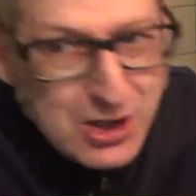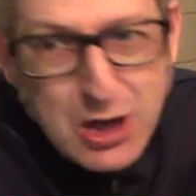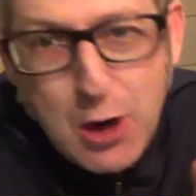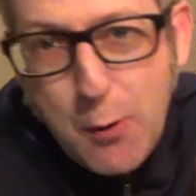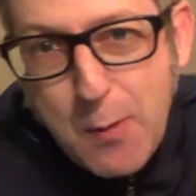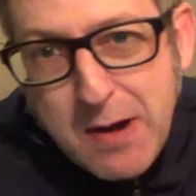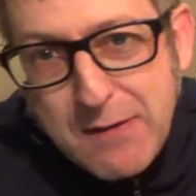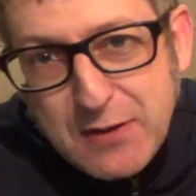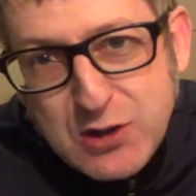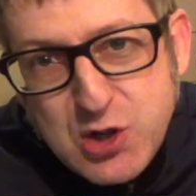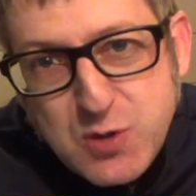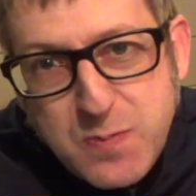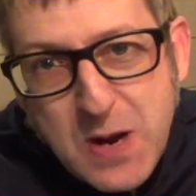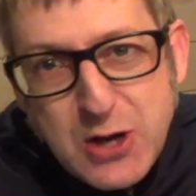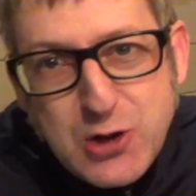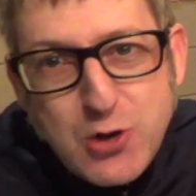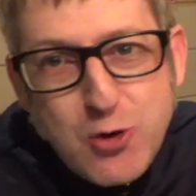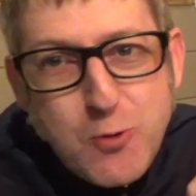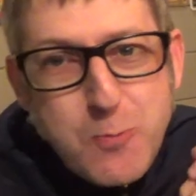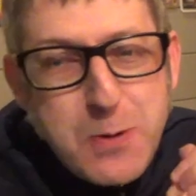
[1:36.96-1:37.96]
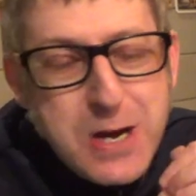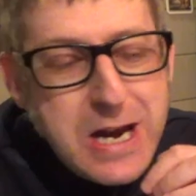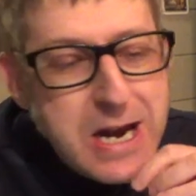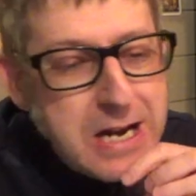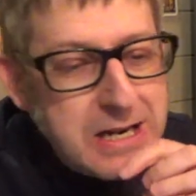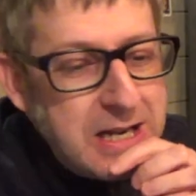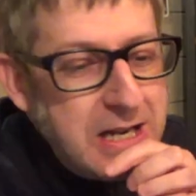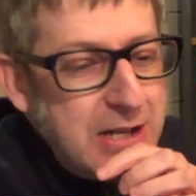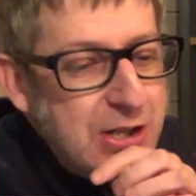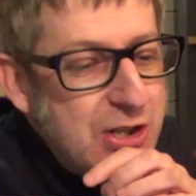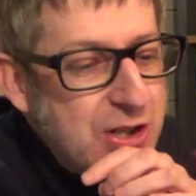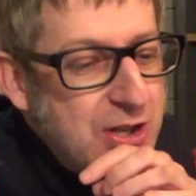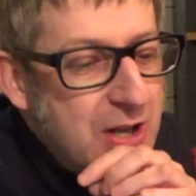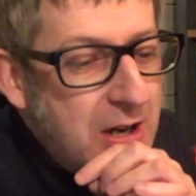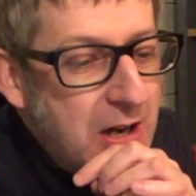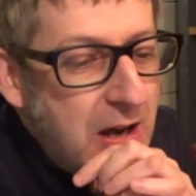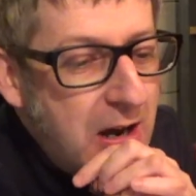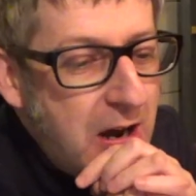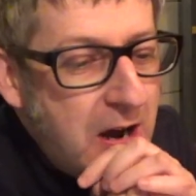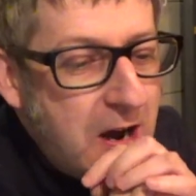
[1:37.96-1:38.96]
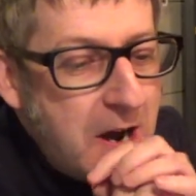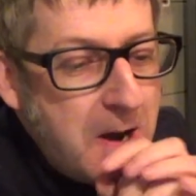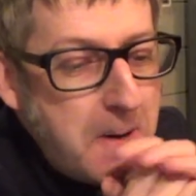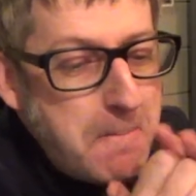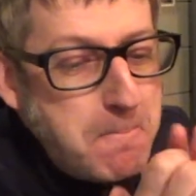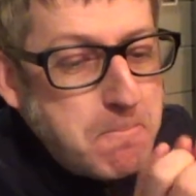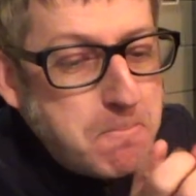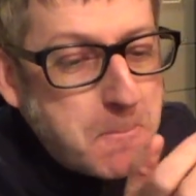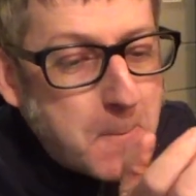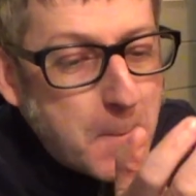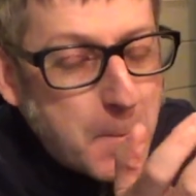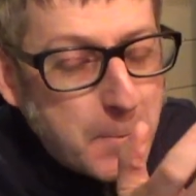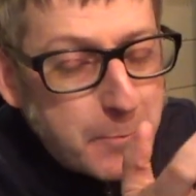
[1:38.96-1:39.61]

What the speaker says: a little bit of a special beer, this. The